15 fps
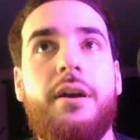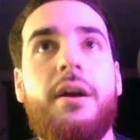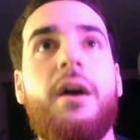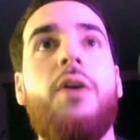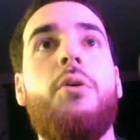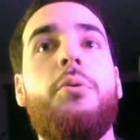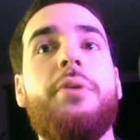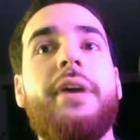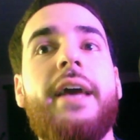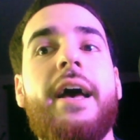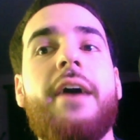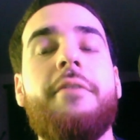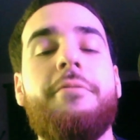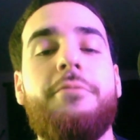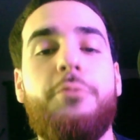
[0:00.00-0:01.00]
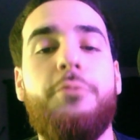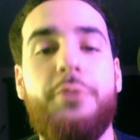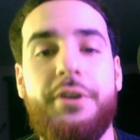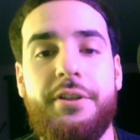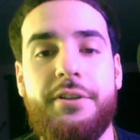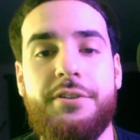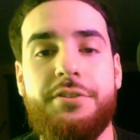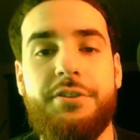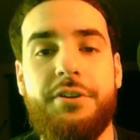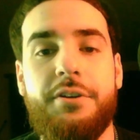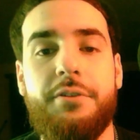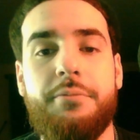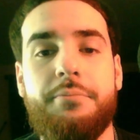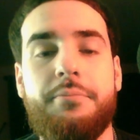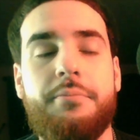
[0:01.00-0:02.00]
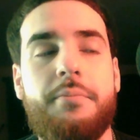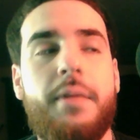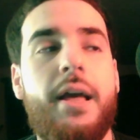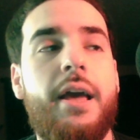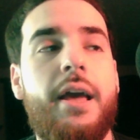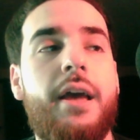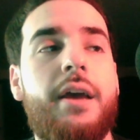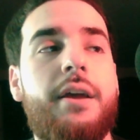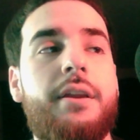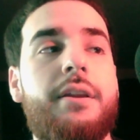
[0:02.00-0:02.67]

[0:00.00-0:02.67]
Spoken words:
only had 40 this year, and